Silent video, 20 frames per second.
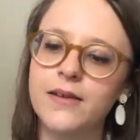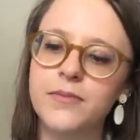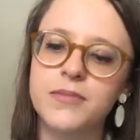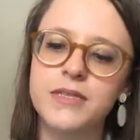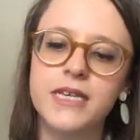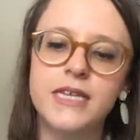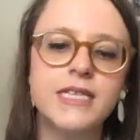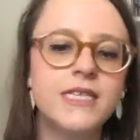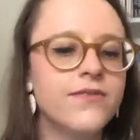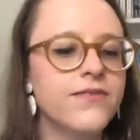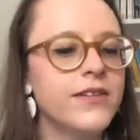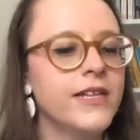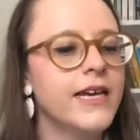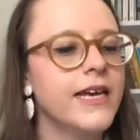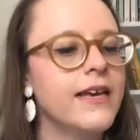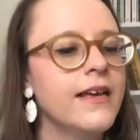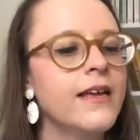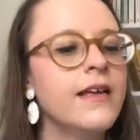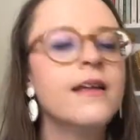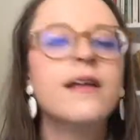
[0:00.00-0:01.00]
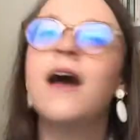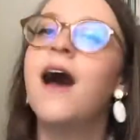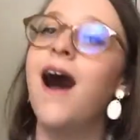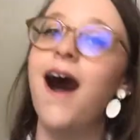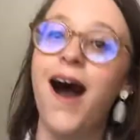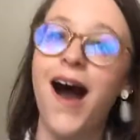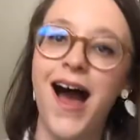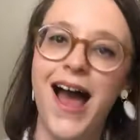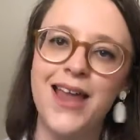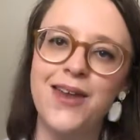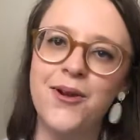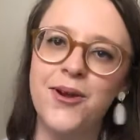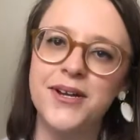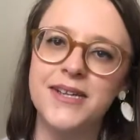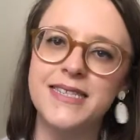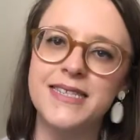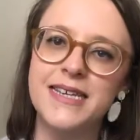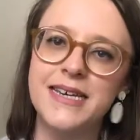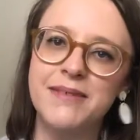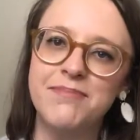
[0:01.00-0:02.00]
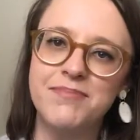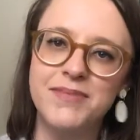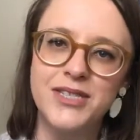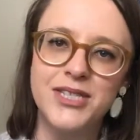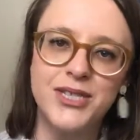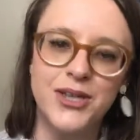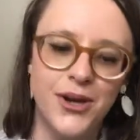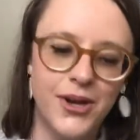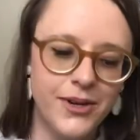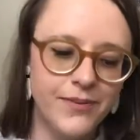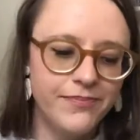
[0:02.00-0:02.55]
obsessively, I notice it. So